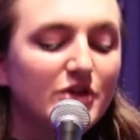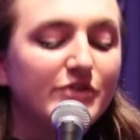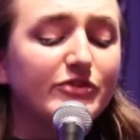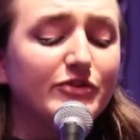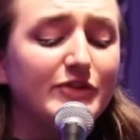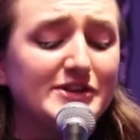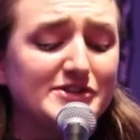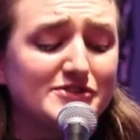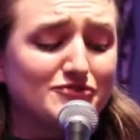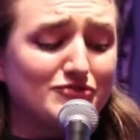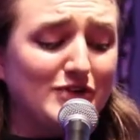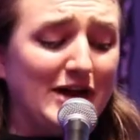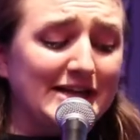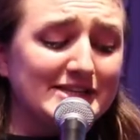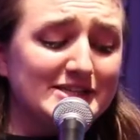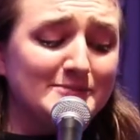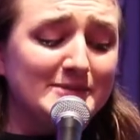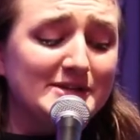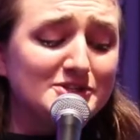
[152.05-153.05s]
so they just
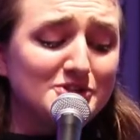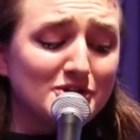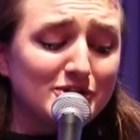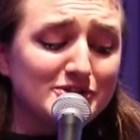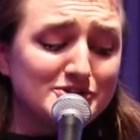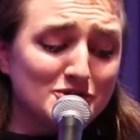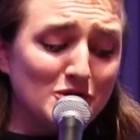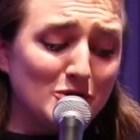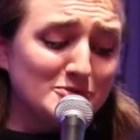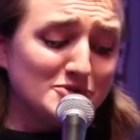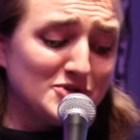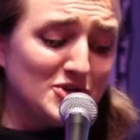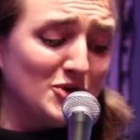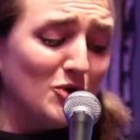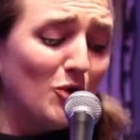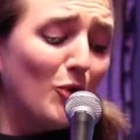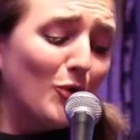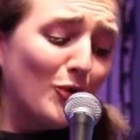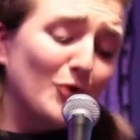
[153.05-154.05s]
randomly chose an
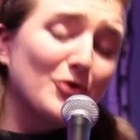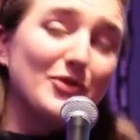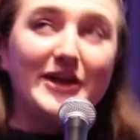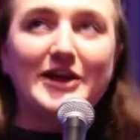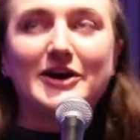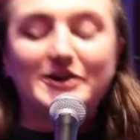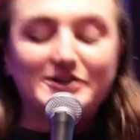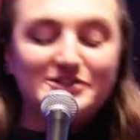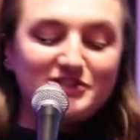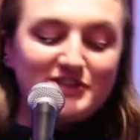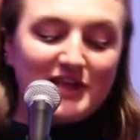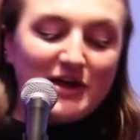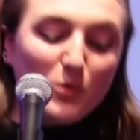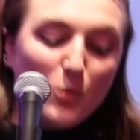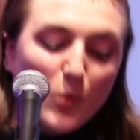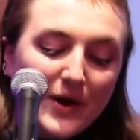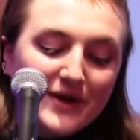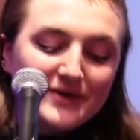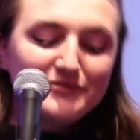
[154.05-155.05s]
option, or they asked their
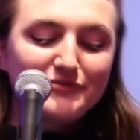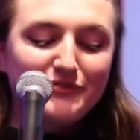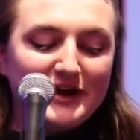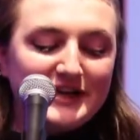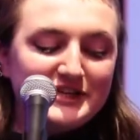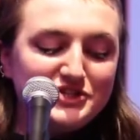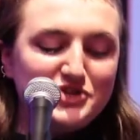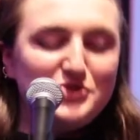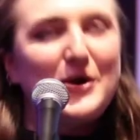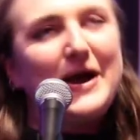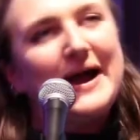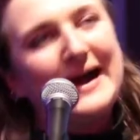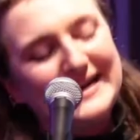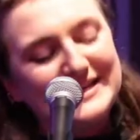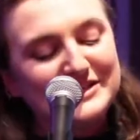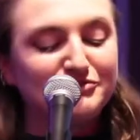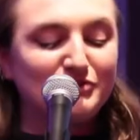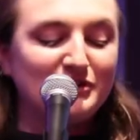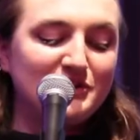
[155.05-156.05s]
one friend who
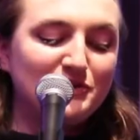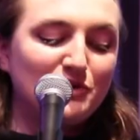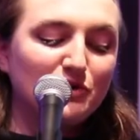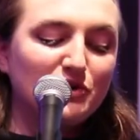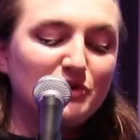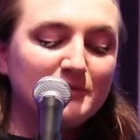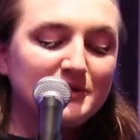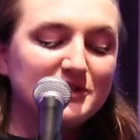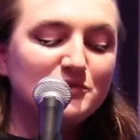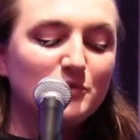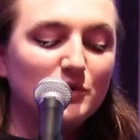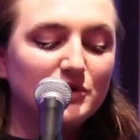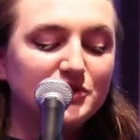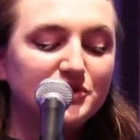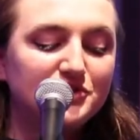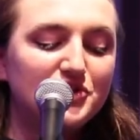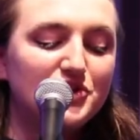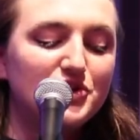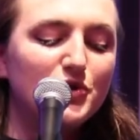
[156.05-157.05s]
had read the documents what
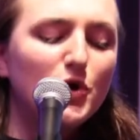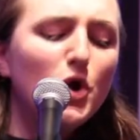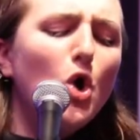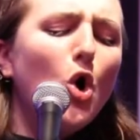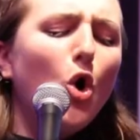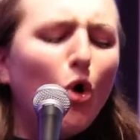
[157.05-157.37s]
to do,